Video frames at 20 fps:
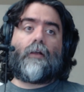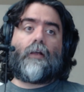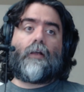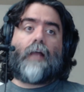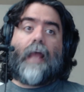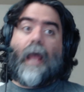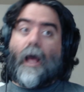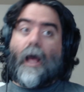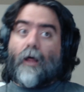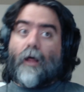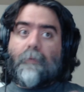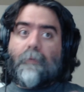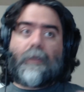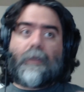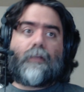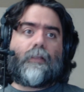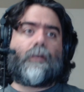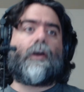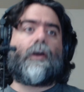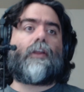
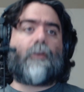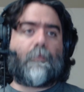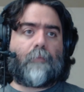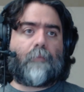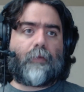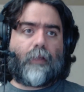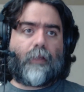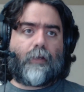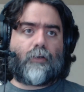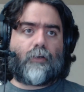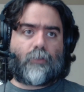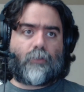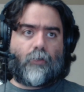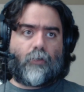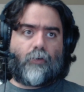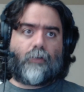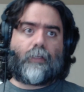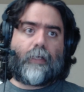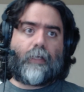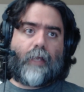helping the other players
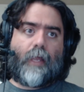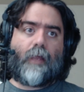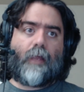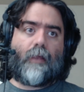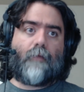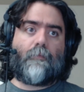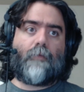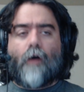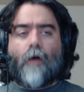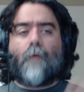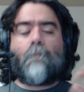learn the game.